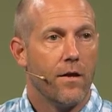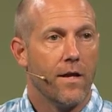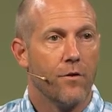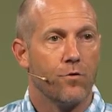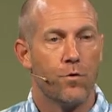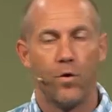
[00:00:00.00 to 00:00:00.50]

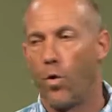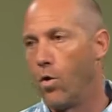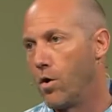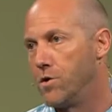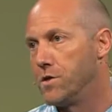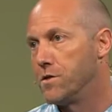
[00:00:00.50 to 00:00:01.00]
Get through the
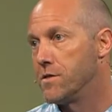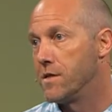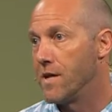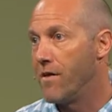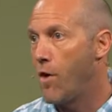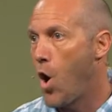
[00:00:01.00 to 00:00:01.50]
door. Jesus
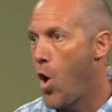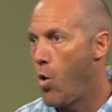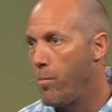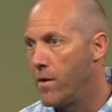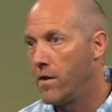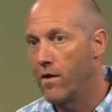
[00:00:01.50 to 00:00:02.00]
says, I've
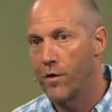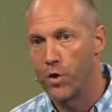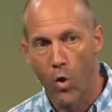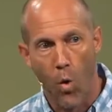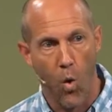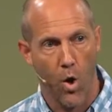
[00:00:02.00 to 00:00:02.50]
opened the
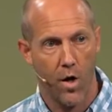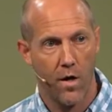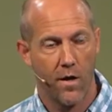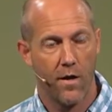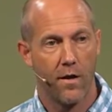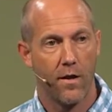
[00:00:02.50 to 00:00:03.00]
door.
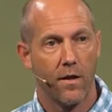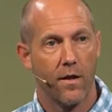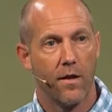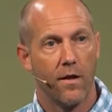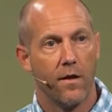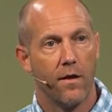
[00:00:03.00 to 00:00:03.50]

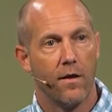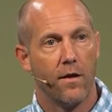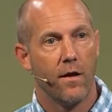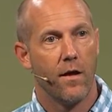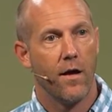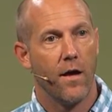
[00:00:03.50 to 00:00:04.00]

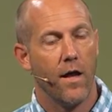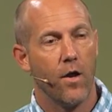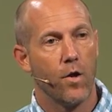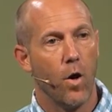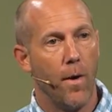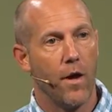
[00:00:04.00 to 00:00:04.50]
I
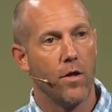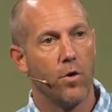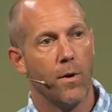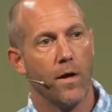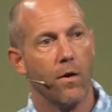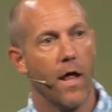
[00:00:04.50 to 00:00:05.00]
don't know about
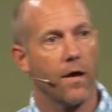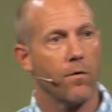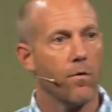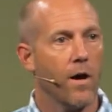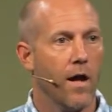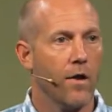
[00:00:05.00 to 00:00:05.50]
you, but I
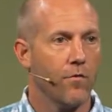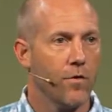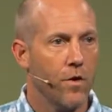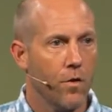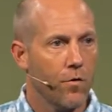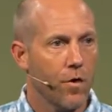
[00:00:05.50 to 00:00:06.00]
don't
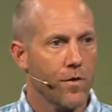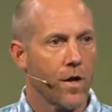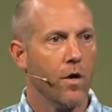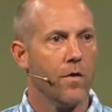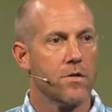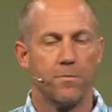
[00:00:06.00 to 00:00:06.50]
know if you ever
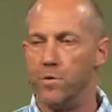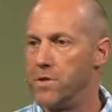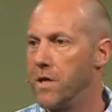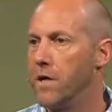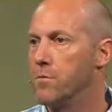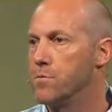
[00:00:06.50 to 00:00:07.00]
go to these
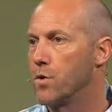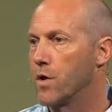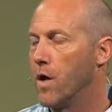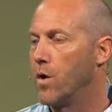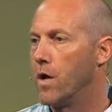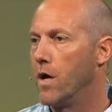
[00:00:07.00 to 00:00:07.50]
museums or
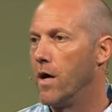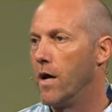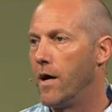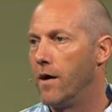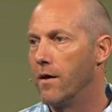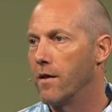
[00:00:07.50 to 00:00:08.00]
go
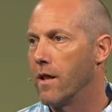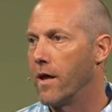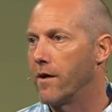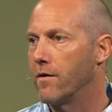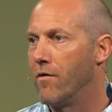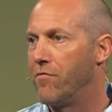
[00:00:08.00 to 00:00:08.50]
to
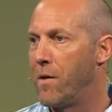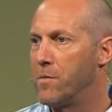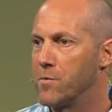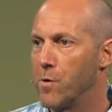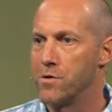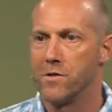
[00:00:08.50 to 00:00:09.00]
a
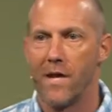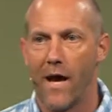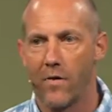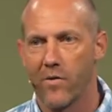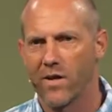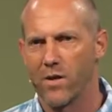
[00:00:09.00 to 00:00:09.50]
famous person's
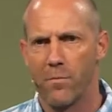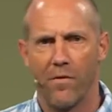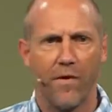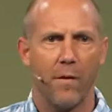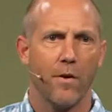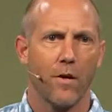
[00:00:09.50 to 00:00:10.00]
house. Like I took my
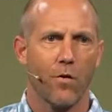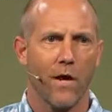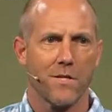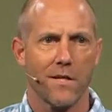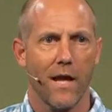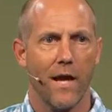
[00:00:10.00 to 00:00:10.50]
family to
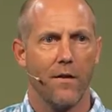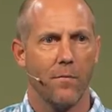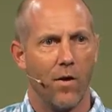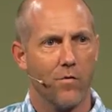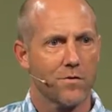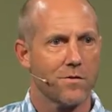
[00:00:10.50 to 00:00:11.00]
Graceland
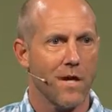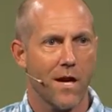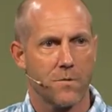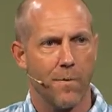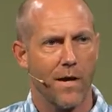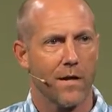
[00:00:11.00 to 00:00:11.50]
and Elvis's
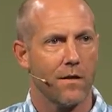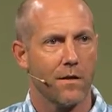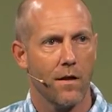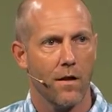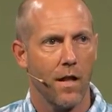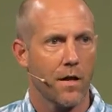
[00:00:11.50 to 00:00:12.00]
house back in
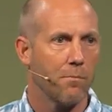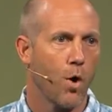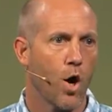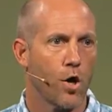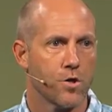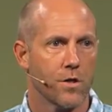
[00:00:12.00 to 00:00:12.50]

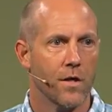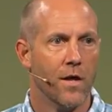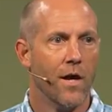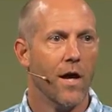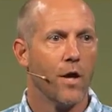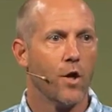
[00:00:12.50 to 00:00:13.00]
March, and
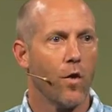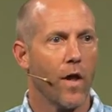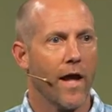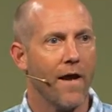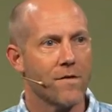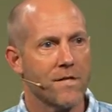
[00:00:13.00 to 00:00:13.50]

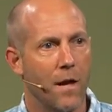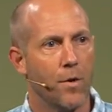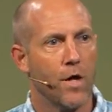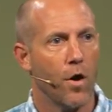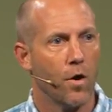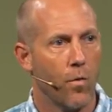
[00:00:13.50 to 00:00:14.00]
every time
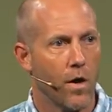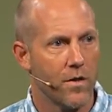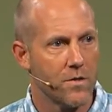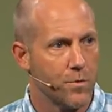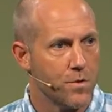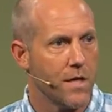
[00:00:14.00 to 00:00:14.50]
you go to one of
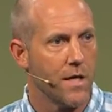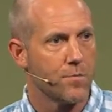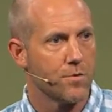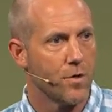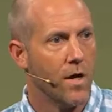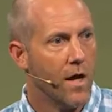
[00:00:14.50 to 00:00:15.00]
these
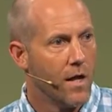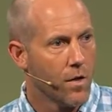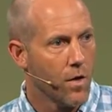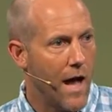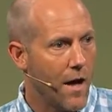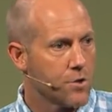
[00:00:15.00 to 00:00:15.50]
museums or
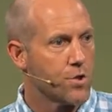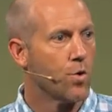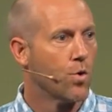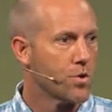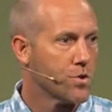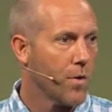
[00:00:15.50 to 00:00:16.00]
little house
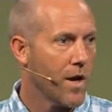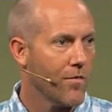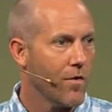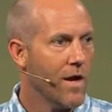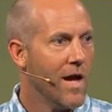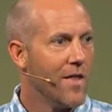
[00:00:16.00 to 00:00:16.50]
tours or
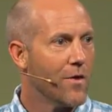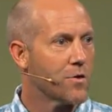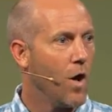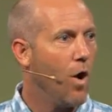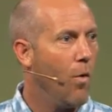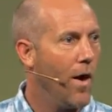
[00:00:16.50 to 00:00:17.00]
whatever, there's
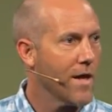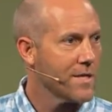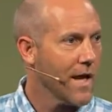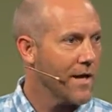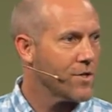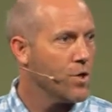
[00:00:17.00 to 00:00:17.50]
always
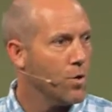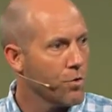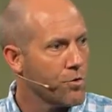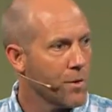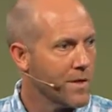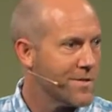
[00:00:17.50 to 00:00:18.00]
2 or
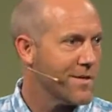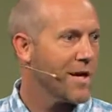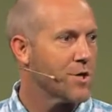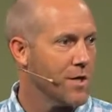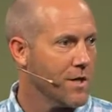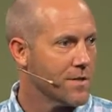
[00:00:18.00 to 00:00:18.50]
3
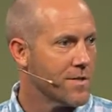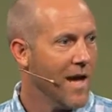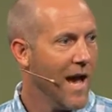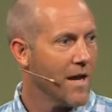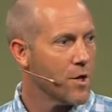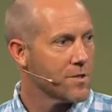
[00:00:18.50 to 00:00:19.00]
sections,
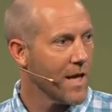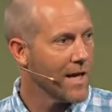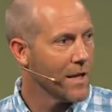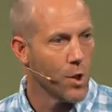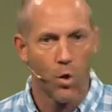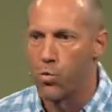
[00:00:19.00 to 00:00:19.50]
and there's
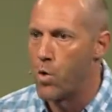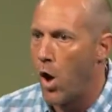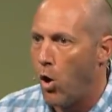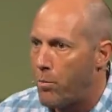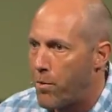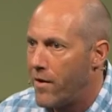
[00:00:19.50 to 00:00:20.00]
a little
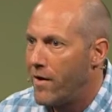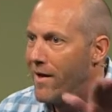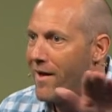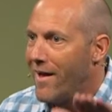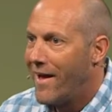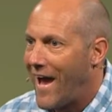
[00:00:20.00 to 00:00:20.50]
rope
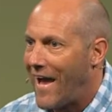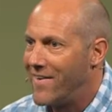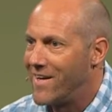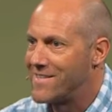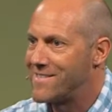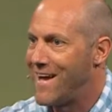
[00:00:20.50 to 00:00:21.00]
and
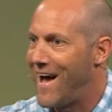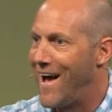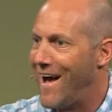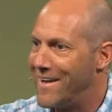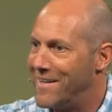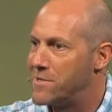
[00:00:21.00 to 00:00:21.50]
then a
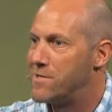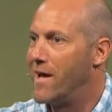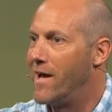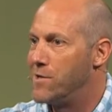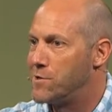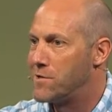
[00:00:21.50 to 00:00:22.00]
sign that
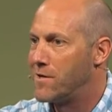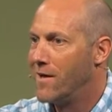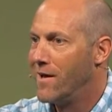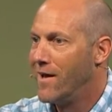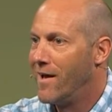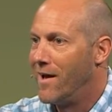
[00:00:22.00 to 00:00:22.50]
says,
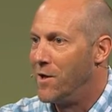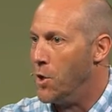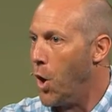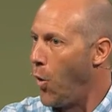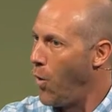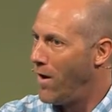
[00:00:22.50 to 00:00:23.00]

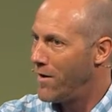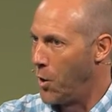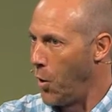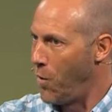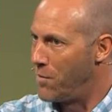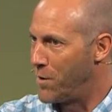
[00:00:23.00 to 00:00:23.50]
no
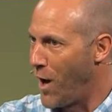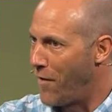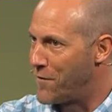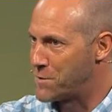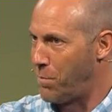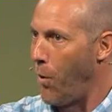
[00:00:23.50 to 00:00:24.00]
one
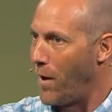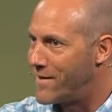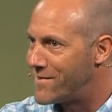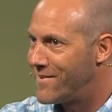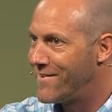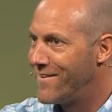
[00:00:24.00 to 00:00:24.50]
beyond this
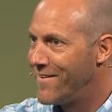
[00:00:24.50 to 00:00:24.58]
point,